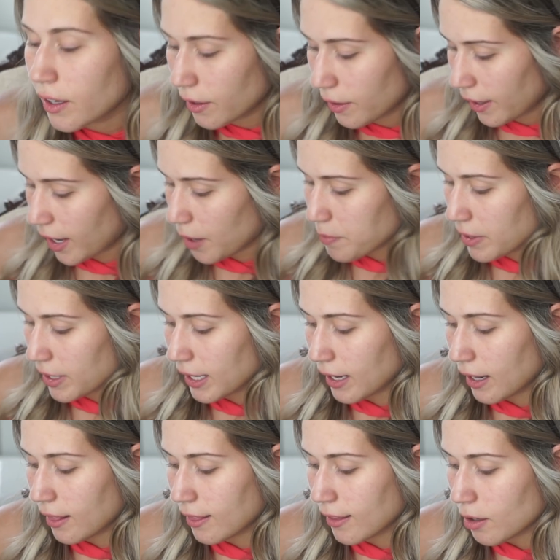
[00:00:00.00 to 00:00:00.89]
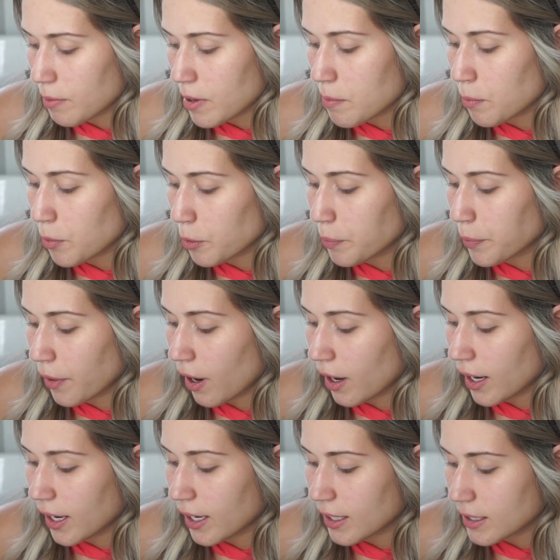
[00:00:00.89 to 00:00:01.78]
Okay, I'm gonna get a little bit more
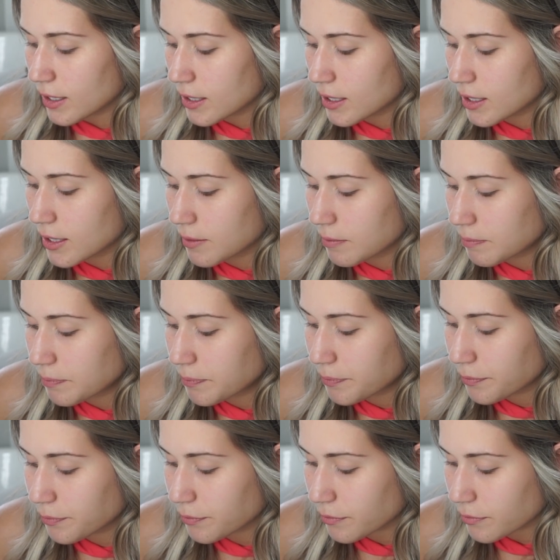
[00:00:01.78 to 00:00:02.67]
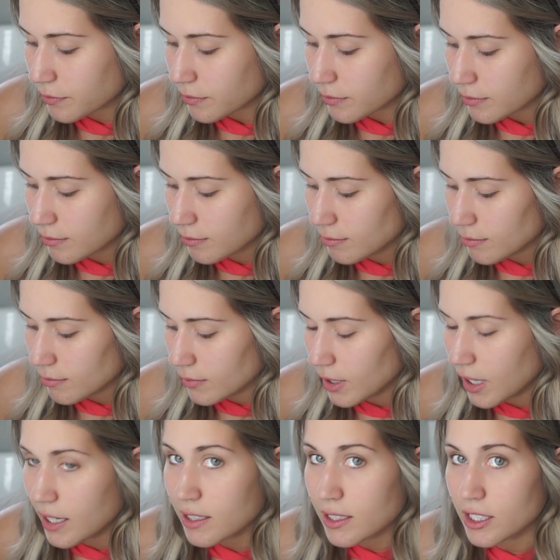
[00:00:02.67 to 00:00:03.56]
product
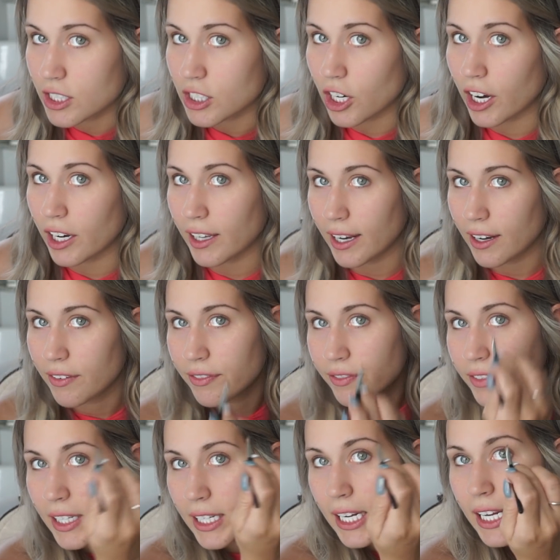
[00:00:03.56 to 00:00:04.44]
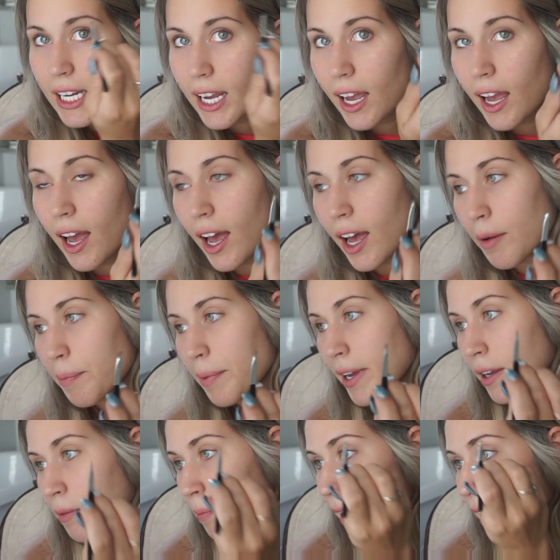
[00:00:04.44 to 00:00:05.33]
and start like flicking it up
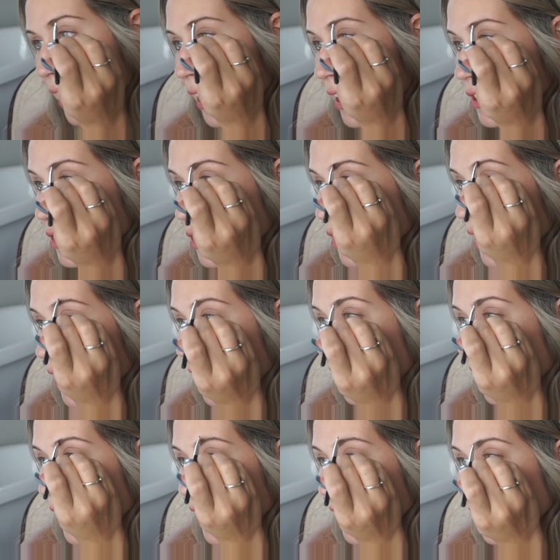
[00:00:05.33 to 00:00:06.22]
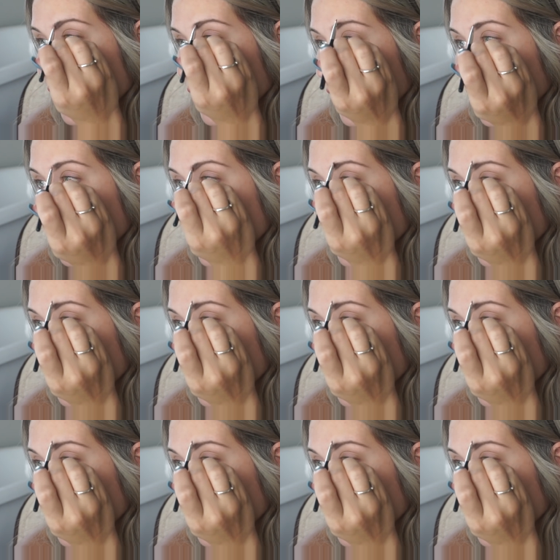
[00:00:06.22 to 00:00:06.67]
in my natural hair.